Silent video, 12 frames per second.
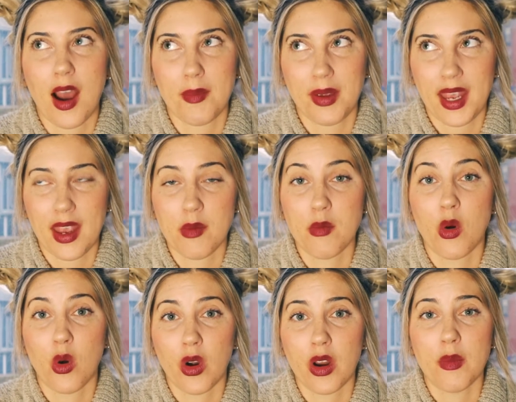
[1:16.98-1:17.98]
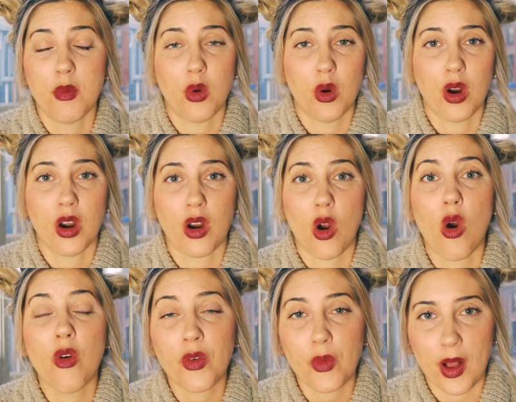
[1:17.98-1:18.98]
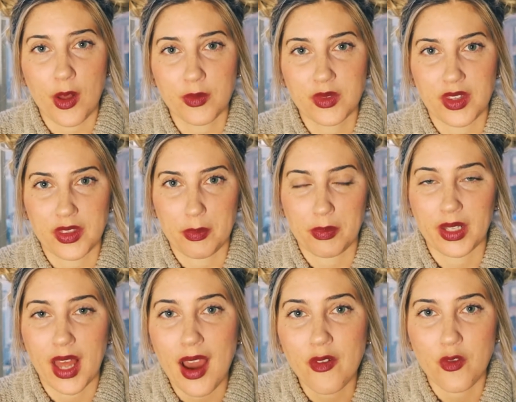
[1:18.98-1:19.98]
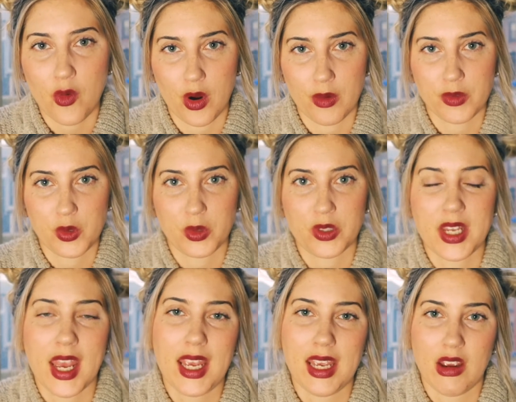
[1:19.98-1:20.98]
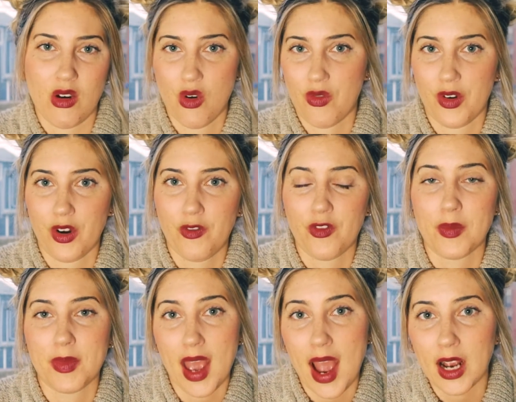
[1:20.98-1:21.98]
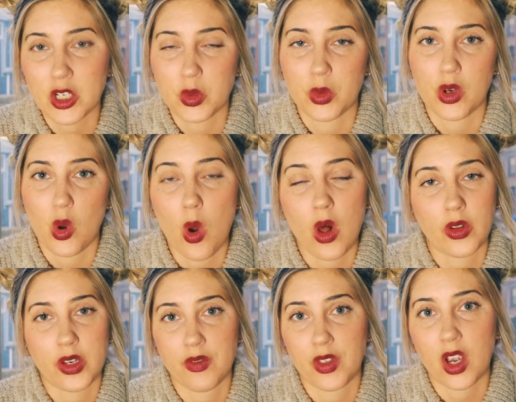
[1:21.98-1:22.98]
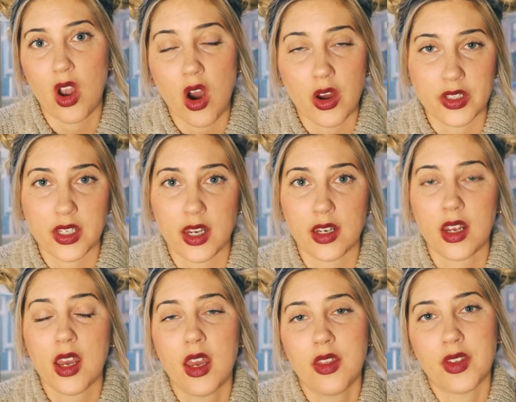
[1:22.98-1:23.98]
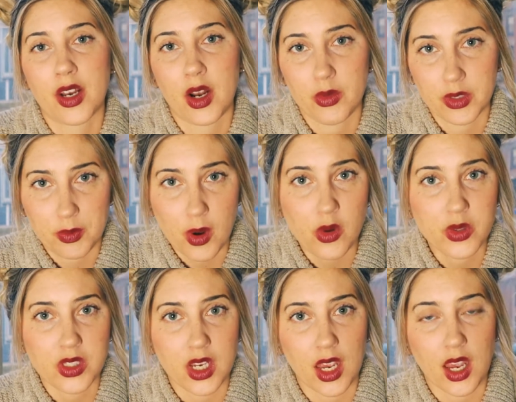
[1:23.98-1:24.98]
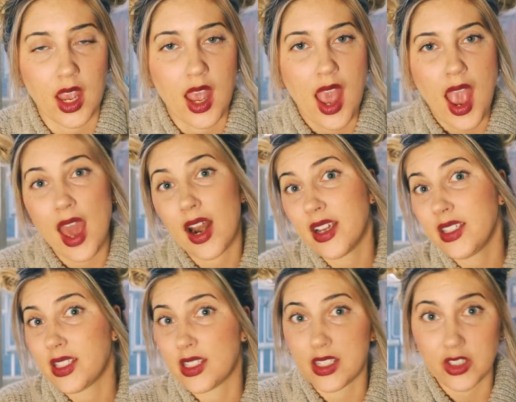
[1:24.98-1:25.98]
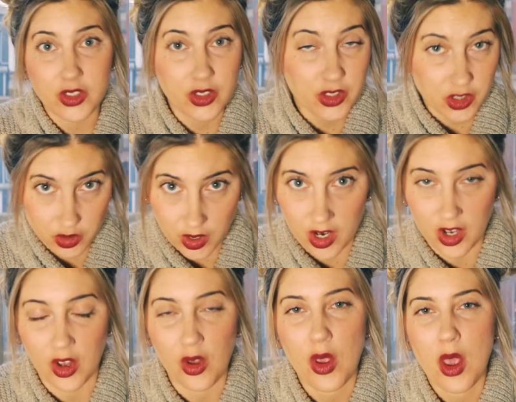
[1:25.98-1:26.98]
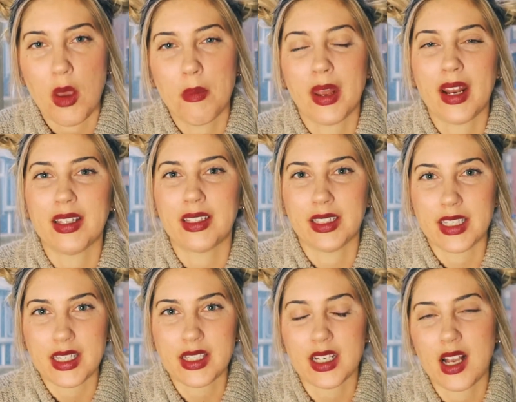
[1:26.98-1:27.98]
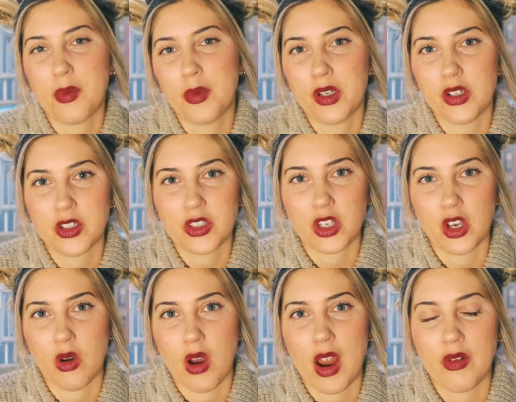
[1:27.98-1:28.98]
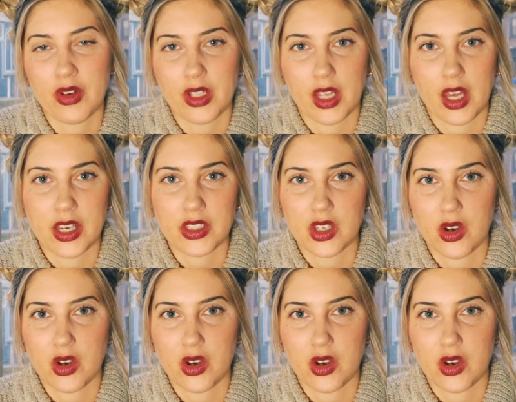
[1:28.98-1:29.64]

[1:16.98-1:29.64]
I became more and more overwhelmed that the platforms were taking over from the actual quality of the content that I was posting. And I still struggle, but at least a couple years ago, I realized,